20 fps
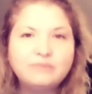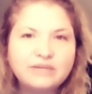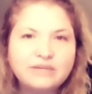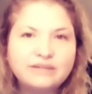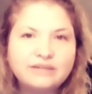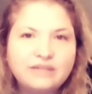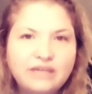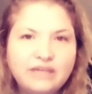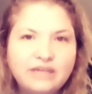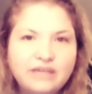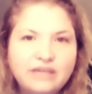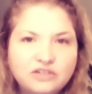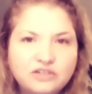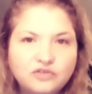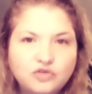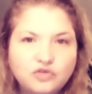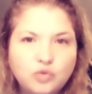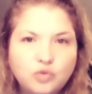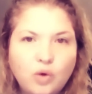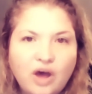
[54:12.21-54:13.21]
she was
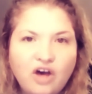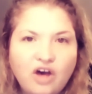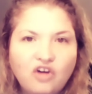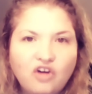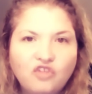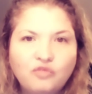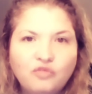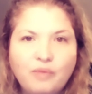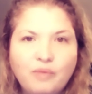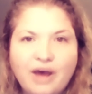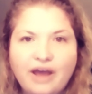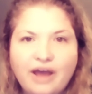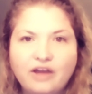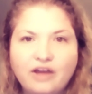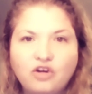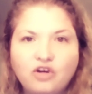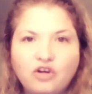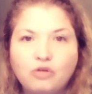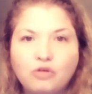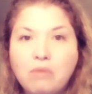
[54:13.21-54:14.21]
raped at the age of
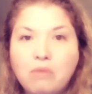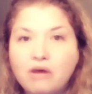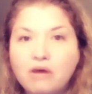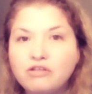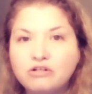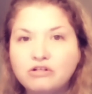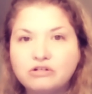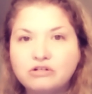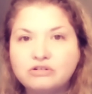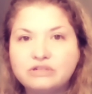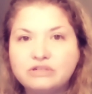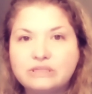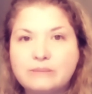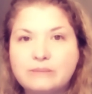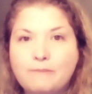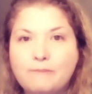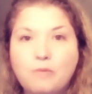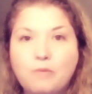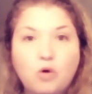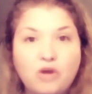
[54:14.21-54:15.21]
12 by her
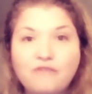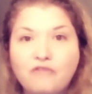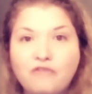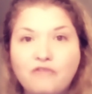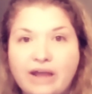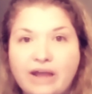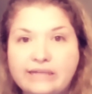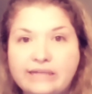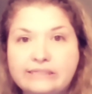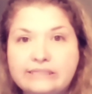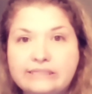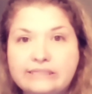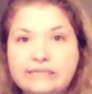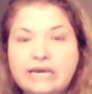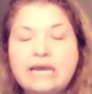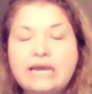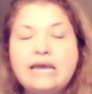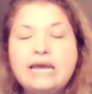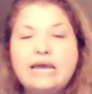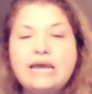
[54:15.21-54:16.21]
mother's boyfriend,